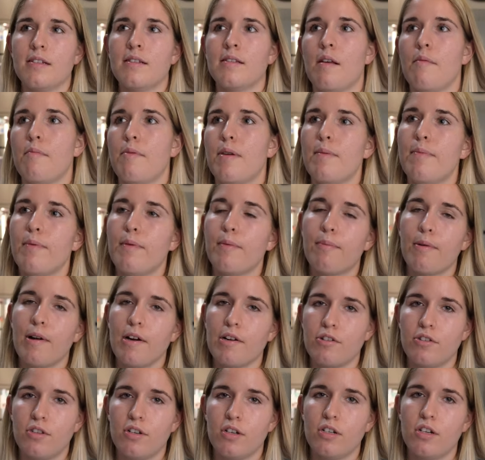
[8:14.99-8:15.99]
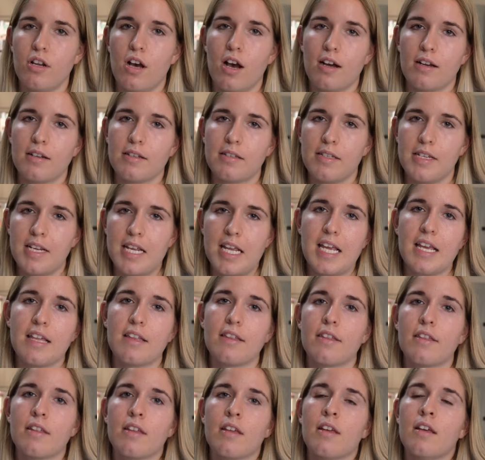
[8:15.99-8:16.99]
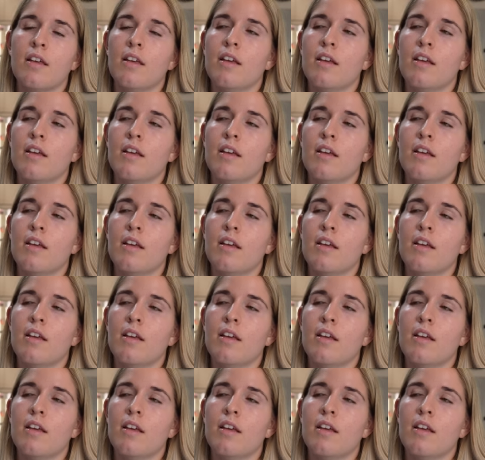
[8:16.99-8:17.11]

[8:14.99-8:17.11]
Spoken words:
Some people brush their dog's teeth.